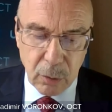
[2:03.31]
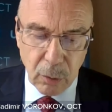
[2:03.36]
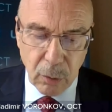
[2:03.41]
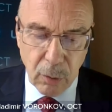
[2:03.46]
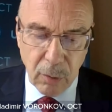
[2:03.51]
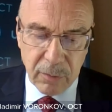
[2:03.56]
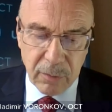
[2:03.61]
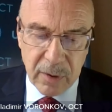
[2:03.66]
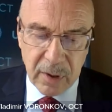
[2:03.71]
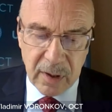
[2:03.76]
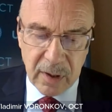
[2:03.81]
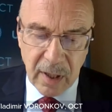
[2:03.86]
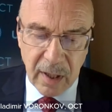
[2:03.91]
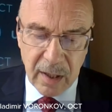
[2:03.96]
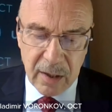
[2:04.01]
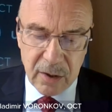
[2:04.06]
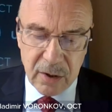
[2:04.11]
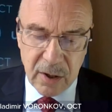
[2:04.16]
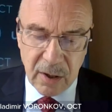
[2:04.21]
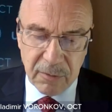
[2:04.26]
Two of the
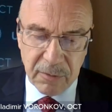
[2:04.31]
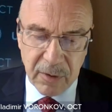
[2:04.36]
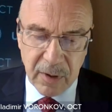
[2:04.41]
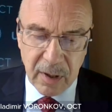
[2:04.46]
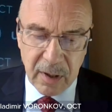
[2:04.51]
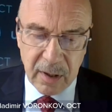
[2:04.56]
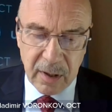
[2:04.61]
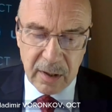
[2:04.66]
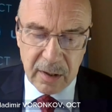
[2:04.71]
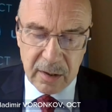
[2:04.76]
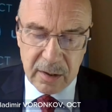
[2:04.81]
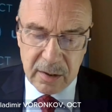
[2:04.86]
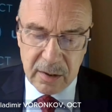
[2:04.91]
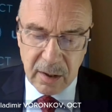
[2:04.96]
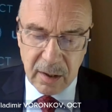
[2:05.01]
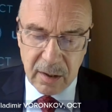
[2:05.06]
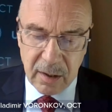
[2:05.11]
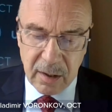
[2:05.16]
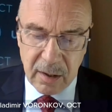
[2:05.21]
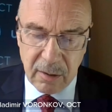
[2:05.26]
Daesh
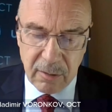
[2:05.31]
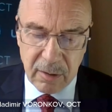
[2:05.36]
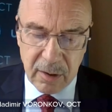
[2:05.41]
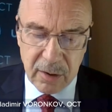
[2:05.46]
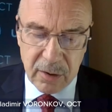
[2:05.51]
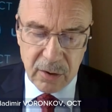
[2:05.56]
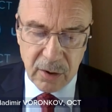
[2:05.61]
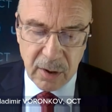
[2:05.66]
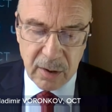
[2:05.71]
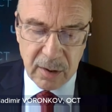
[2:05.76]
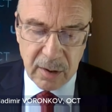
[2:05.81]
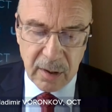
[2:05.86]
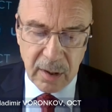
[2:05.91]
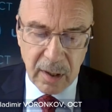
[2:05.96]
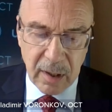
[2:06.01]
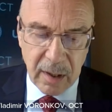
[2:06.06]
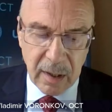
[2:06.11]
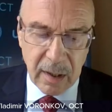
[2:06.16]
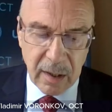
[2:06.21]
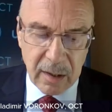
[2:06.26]
affiliates in the region,
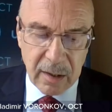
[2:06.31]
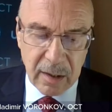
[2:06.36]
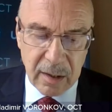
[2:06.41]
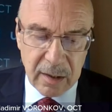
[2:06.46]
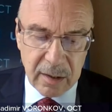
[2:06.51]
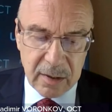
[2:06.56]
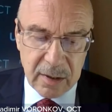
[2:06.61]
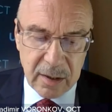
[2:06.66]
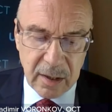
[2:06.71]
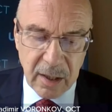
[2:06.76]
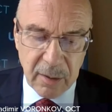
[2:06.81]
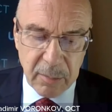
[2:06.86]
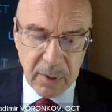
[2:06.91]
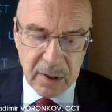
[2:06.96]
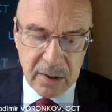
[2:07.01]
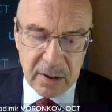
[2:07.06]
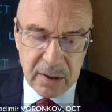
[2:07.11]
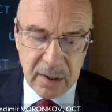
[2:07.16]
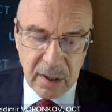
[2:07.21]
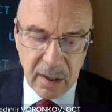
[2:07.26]
the
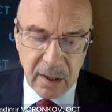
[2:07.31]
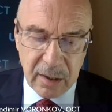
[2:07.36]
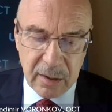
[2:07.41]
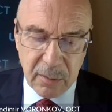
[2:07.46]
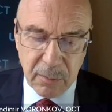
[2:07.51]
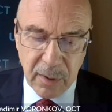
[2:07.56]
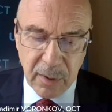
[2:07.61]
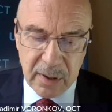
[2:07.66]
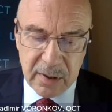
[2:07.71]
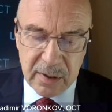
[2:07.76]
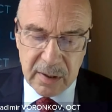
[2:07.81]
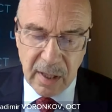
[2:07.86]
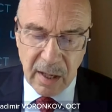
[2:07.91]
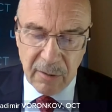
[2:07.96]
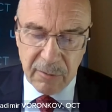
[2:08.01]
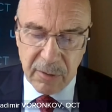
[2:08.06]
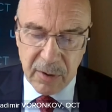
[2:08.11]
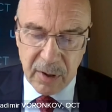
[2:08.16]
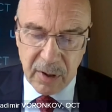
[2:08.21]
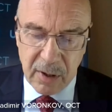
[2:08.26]
Islamic State West
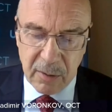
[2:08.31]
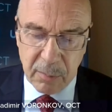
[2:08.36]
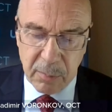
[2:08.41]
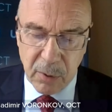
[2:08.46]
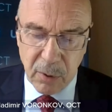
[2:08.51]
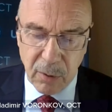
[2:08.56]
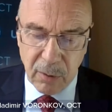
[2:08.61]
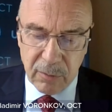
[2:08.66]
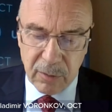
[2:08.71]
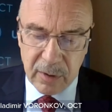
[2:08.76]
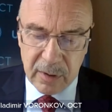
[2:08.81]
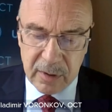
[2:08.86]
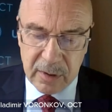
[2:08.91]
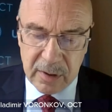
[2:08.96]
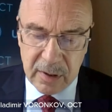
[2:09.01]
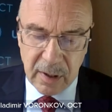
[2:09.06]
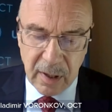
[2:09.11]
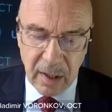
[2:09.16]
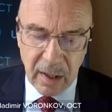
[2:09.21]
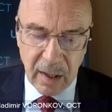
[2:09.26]
Africa
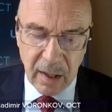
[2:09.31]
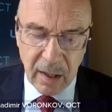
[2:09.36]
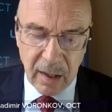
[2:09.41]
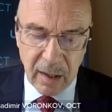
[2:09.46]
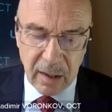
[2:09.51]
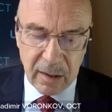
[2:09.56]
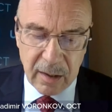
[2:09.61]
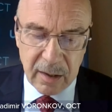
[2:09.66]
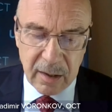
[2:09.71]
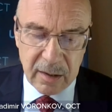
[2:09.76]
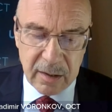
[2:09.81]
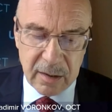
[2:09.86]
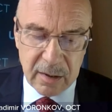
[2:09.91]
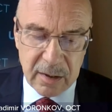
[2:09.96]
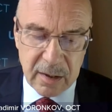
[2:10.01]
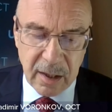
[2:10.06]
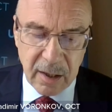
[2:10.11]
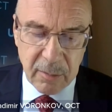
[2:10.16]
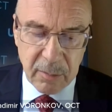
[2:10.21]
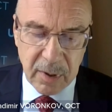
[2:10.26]
Province and the
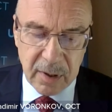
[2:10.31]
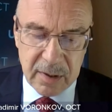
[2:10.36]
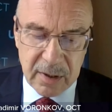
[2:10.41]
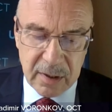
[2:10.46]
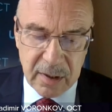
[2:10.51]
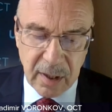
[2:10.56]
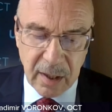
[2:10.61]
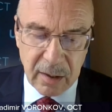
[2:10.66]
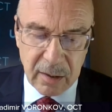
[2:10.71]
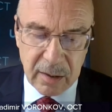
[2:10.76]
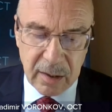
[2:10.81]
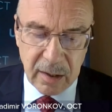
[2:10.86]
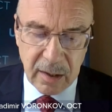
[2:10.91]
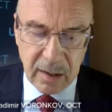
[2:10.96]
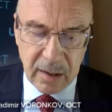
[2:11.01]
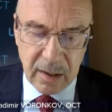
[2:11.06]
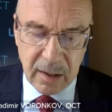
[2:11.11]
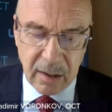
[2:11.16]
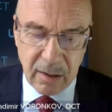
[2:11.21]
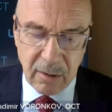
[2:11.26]
Islamic State
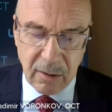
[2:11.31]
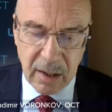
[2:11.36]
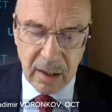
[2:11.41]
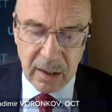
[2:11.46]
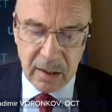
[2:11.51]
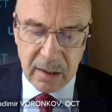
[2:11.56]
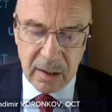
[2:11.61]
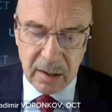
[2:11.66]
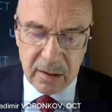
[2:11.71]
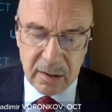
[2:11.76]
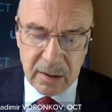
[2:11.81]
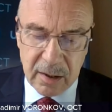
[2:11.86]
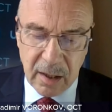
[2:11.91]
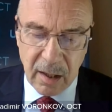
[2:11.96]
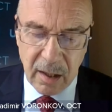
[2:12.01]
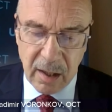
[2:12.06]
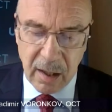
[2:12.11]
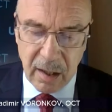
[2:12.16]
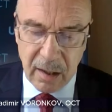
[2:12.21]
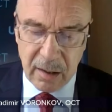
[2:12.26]
in the Greater
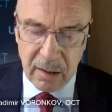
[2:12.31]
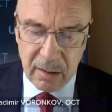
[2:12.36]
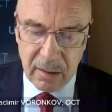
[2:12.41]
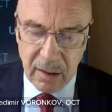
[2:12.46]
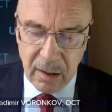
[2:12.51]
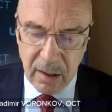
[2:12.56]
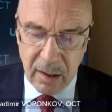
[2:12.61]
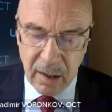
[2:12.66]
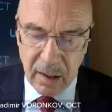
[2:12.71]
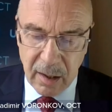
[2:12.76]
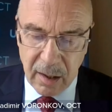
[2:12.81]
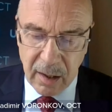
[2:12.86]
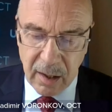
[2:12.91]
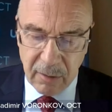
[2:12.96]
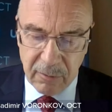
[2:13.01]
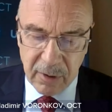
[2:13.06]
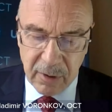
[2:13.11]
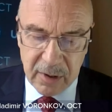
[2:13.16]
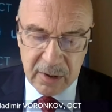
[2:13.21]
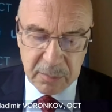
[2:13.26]
Sahel,
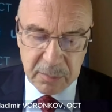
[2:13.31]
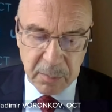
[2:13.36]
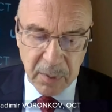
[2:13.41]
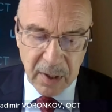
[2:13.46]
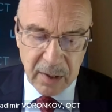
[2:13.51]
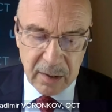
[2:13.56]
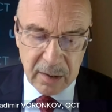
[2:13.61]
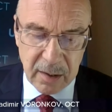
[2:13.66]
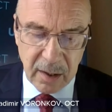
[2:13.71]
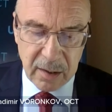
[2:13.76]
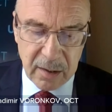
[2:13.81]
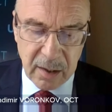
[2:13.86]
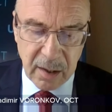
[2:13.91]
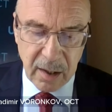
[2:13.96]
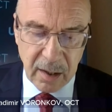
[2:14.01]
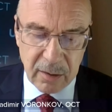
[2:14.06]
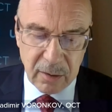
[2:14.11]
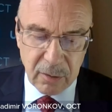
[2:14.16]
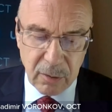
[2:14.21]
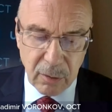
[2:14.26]
have expanded
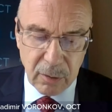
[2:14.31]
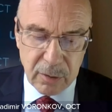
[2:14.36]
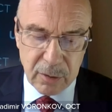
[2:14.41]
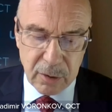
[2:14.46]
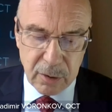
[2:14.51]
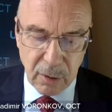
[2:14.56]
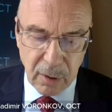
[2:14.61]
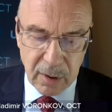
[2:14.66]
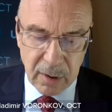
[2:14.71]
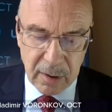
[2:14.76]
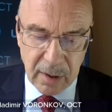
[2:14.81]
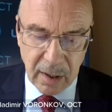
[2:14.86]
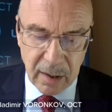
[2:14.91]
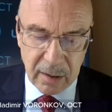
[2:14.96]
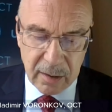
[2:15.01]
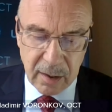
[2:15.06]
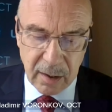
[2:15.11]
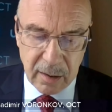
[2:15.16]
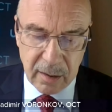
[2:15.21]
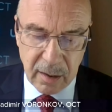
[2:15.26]
and
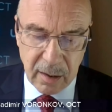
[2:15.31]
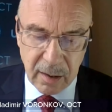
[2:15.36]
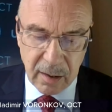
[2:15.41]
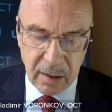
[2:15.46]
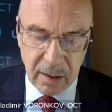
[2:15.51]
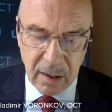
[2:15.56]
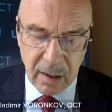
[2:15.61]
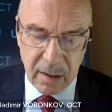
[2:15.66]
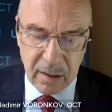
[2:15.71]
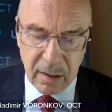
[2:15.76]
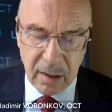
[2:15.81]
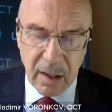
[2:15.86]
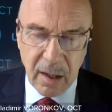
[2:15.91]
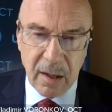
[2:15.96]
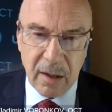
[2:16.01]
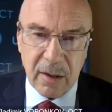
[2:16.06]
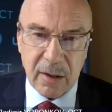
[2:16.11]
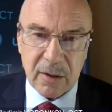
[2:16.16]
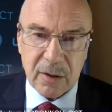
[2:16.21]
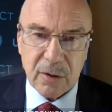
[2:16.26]
consolidated their
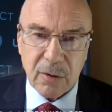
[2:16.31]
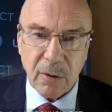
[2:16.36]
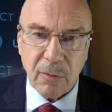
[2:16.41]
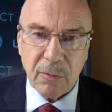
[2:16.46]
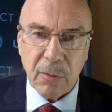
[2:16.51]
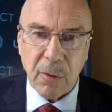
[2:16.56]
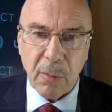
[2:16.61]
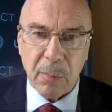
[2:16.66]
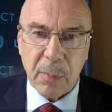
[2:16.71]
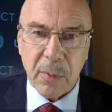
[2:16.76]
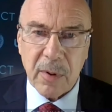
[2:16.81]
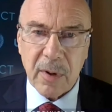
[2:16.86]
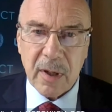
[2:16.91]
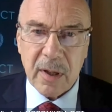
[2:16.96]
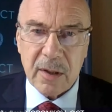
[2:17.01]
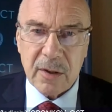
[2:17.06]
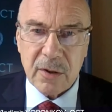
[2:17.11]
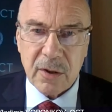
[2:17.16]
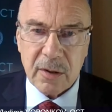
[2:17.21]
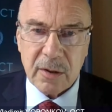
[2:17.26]
areas of
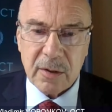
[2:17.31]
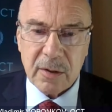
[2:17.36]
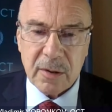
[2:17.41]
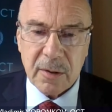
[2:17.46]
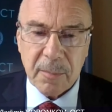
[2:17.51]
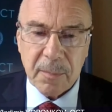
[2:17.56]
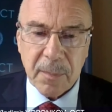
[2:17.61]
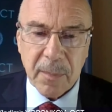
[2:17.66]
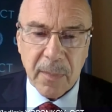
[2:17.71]
operations.